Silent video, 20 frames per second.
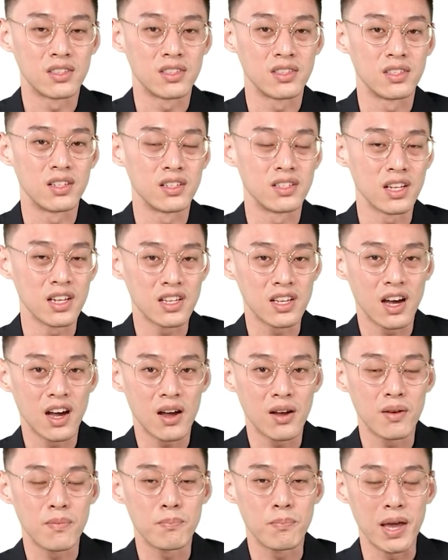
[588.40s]
the
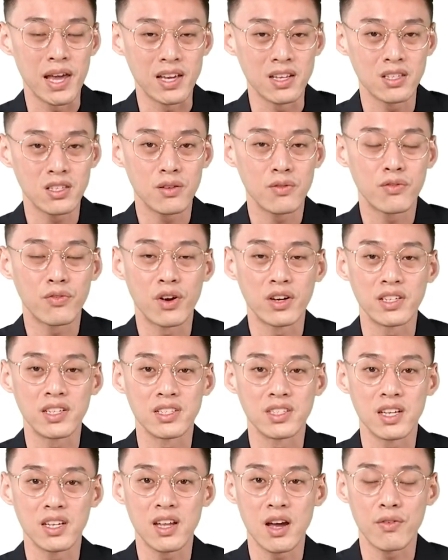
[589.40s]
database from the
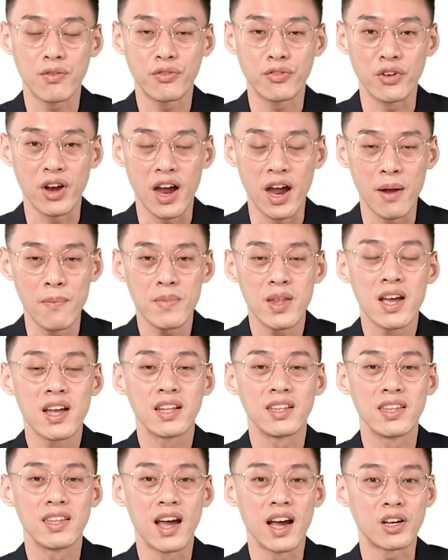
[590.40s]
data frame
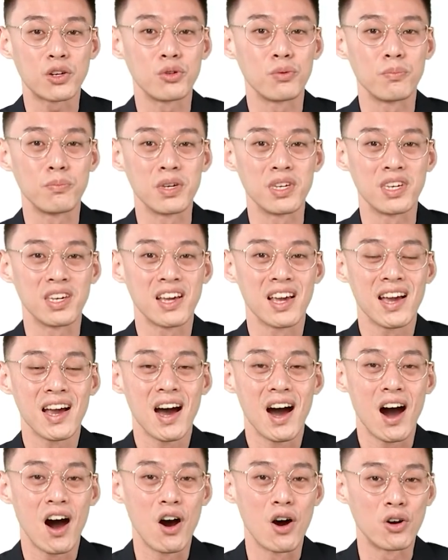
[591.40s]
that could be,
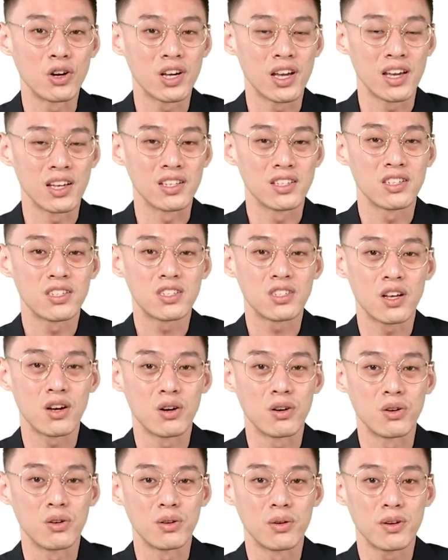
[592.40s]
okay,
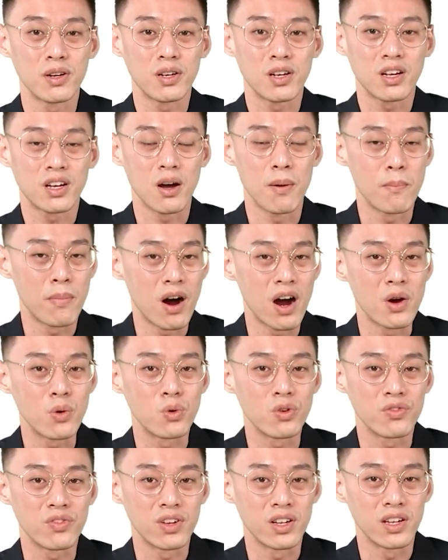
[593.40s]
so combine
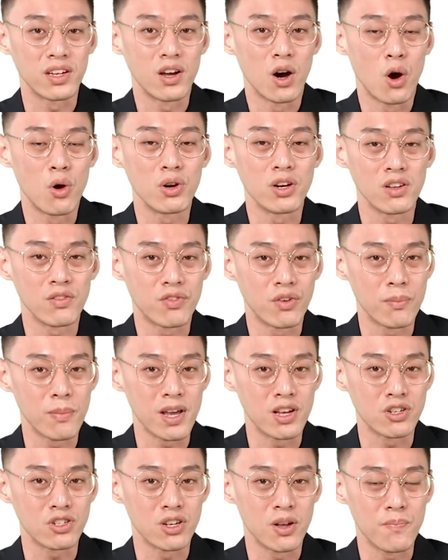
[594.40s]
with all the
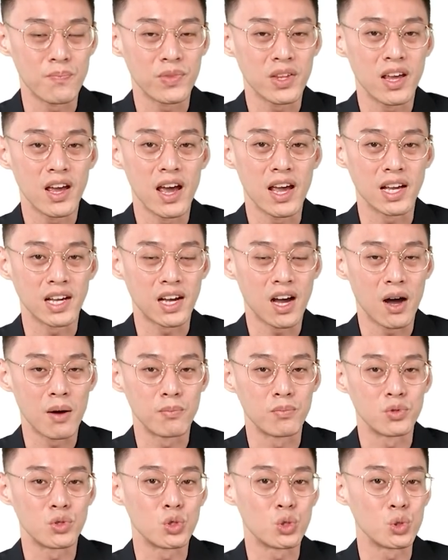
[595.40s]
information and
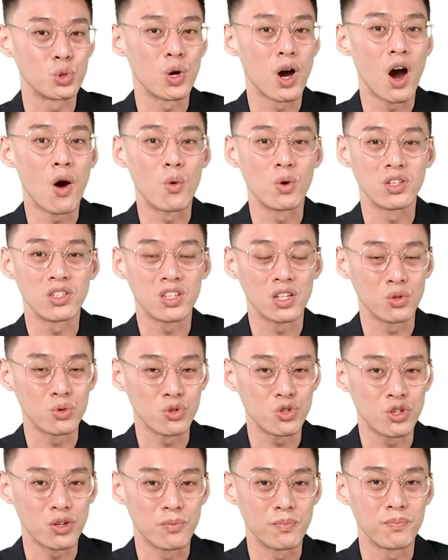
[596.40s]
come to our
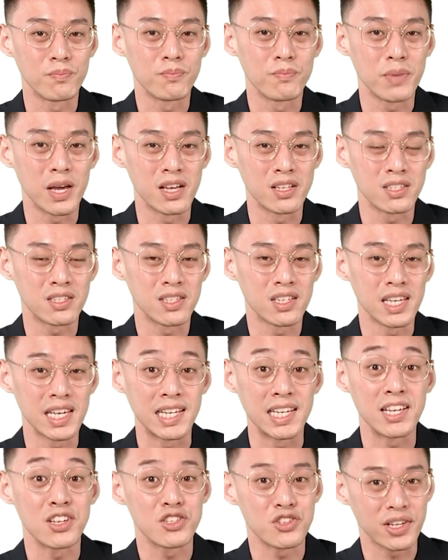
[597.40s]
solution base in
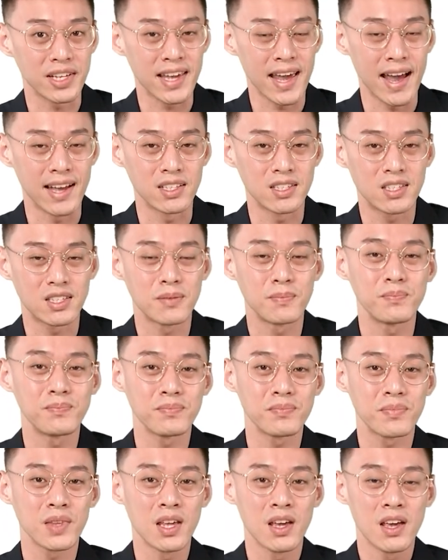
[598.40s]
EtherCAT.
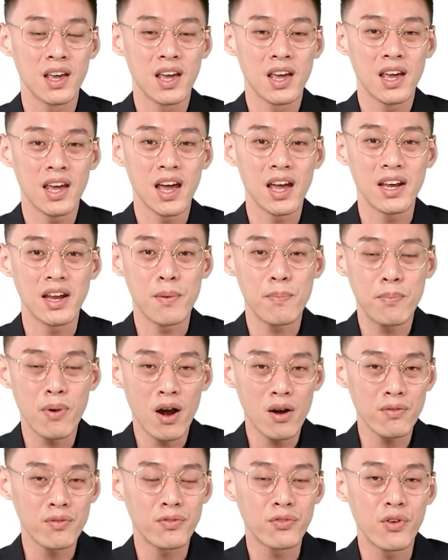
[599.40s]
And
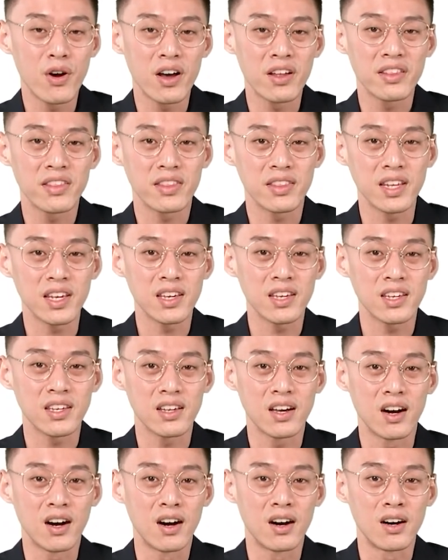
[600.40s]
apart from the
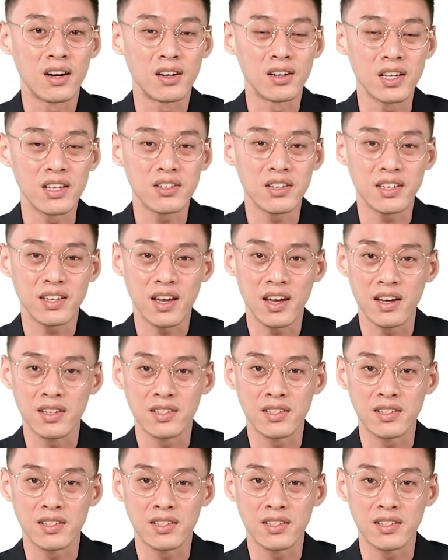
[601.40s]
EtherCAT